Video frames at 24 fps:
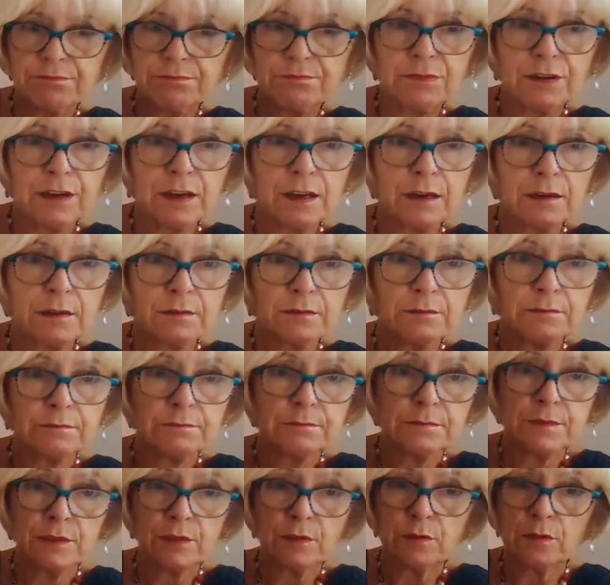wow,
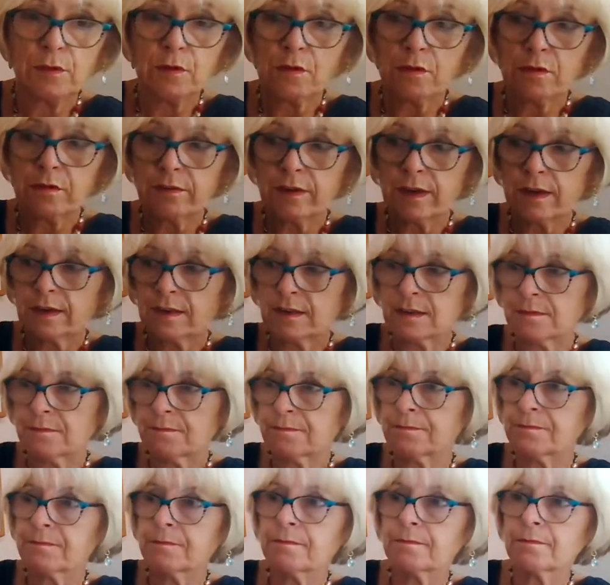it's all concrete.
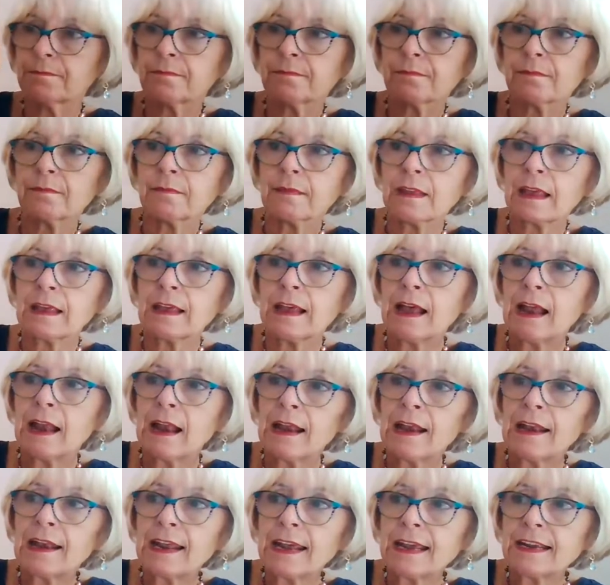
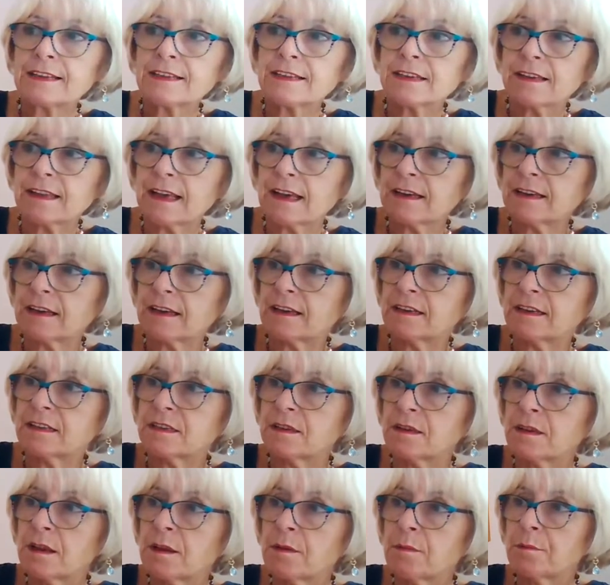Later that
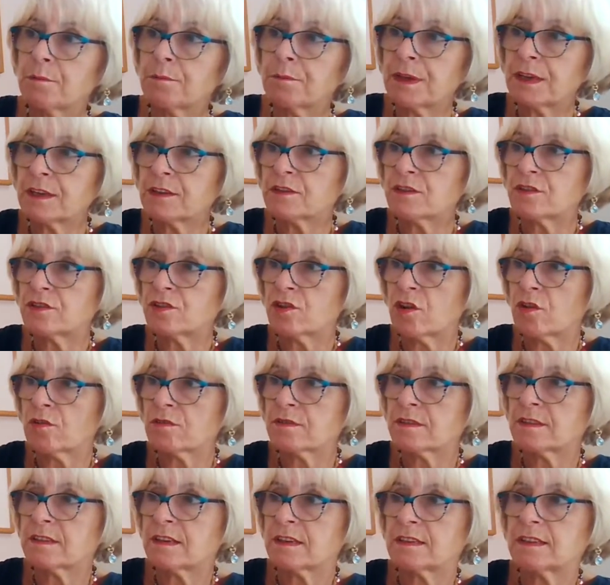night, Pete
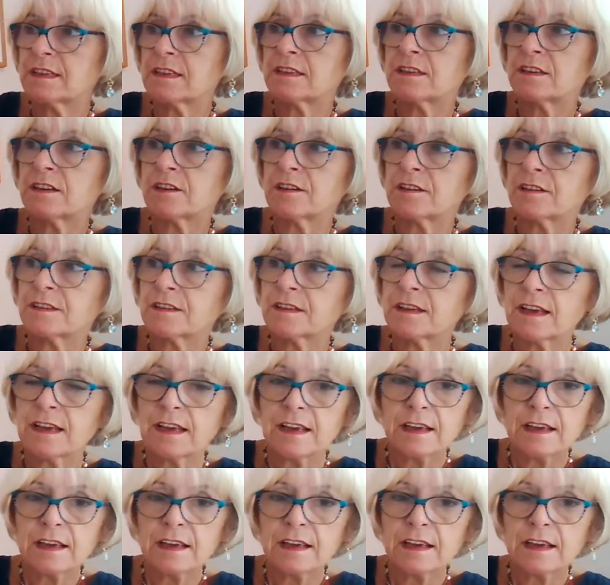tossed and he turned.